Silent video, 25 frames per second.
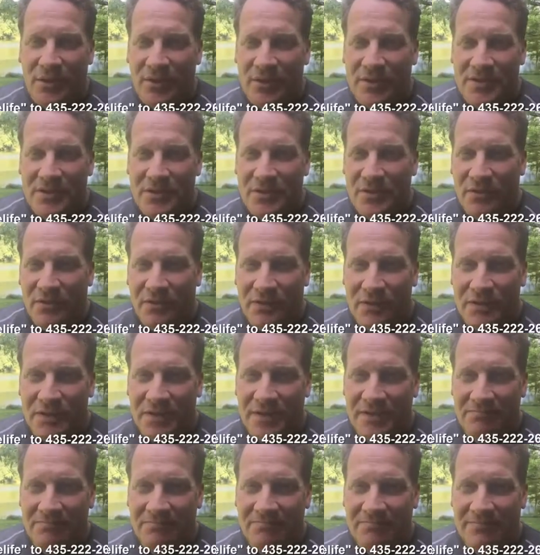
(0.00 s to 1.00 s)
Currency
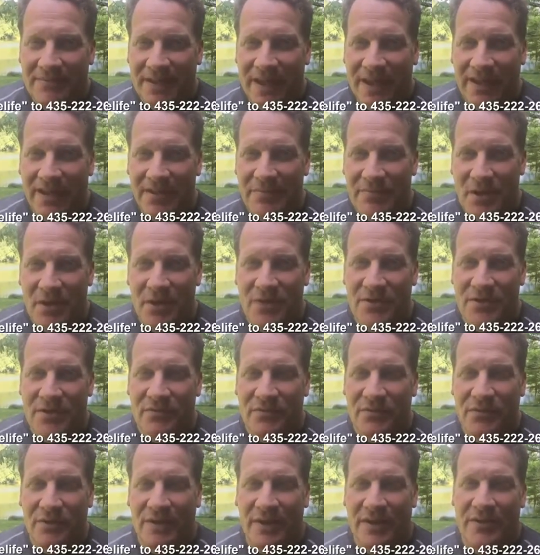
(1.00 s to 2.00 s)
University, and I'm the host
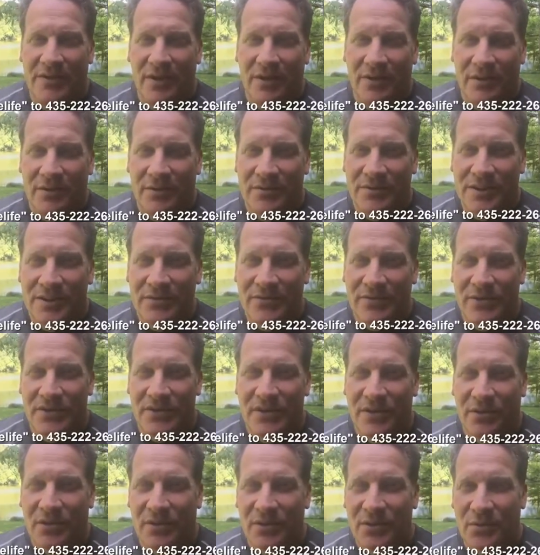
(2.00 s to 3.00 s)
of the Grant Cardone TV
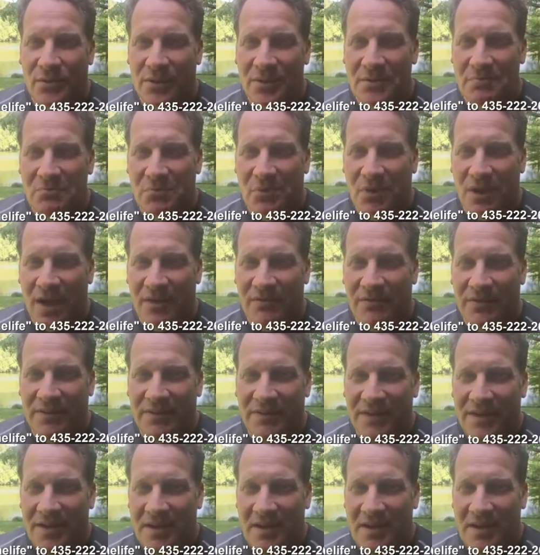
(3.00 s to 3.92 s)
show, The Coin Prophet.